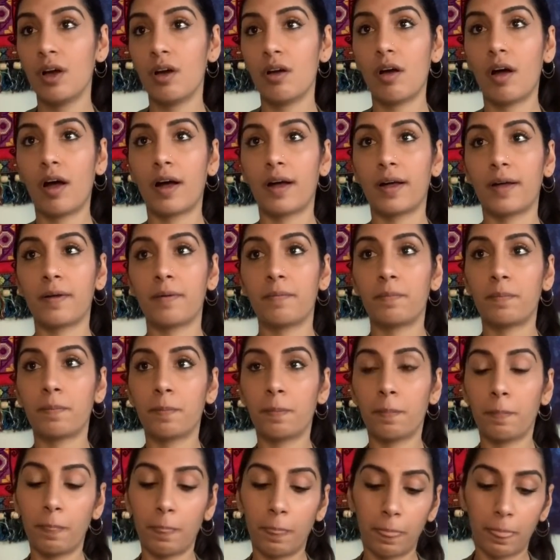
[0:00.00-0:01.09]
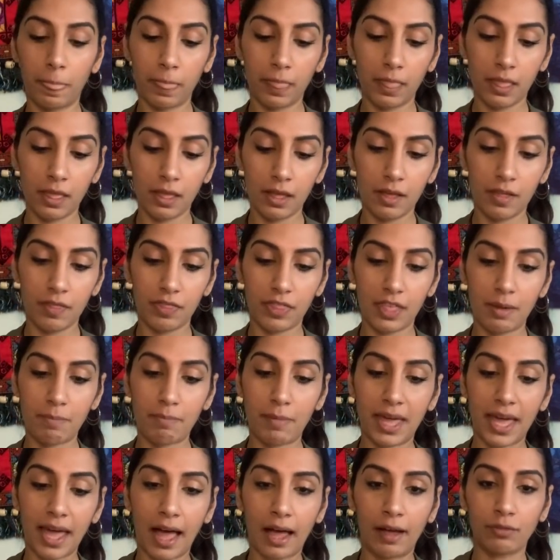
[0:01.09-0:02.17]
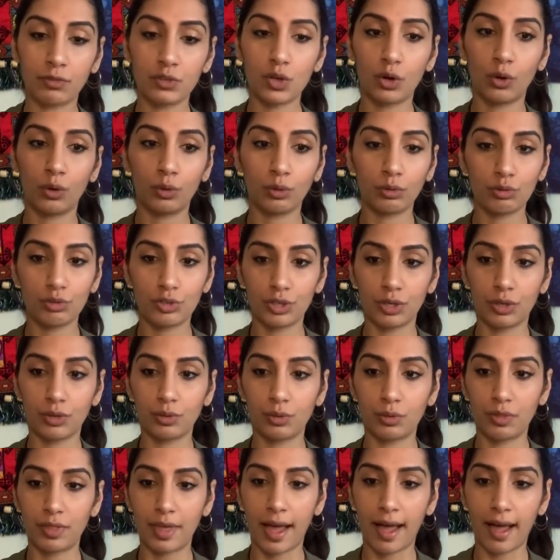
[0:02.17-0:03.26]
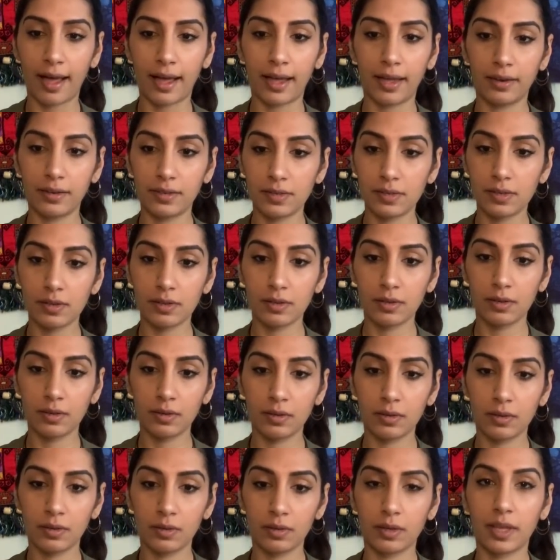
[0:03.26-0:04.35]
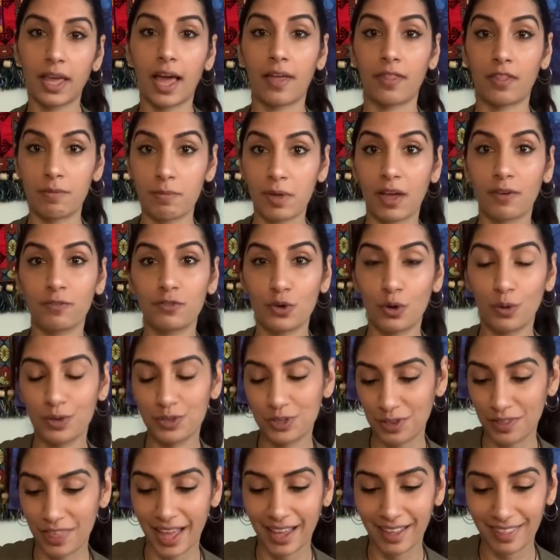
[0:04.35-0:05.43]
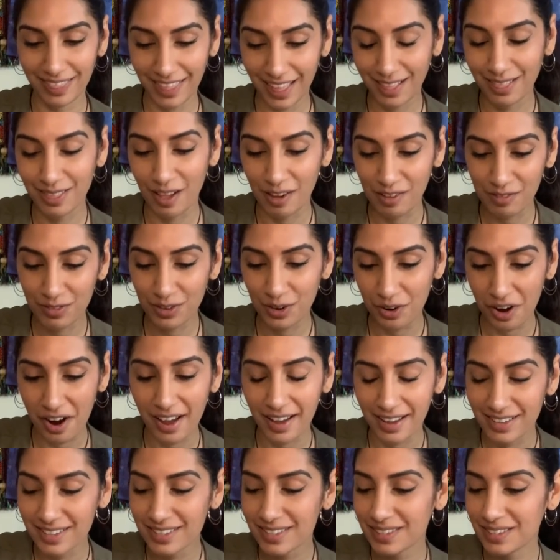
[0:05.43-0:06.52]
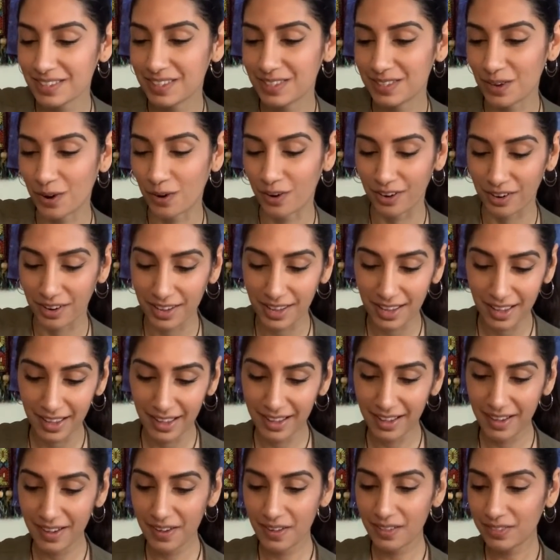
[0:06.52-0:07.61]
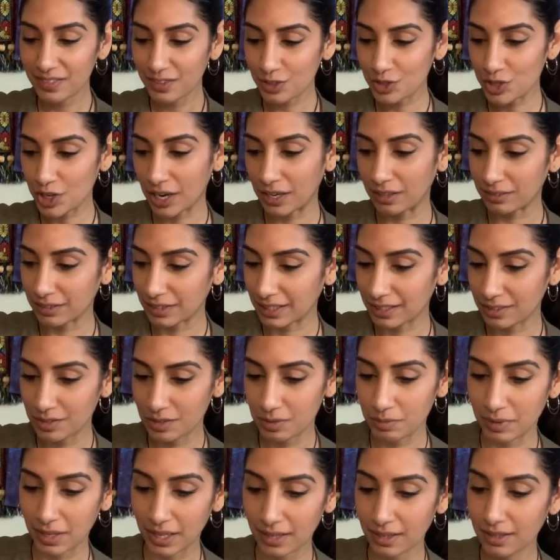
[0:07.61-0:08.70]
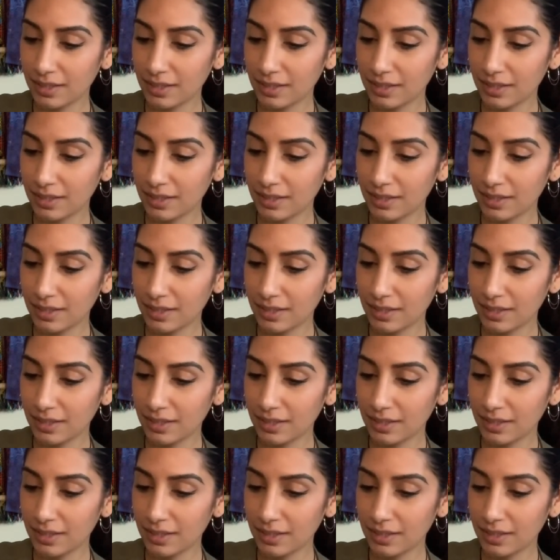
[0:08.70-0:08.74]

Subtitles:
They may have told you that, they may have told you that they love your eyes. Sorry, they're channeling to me.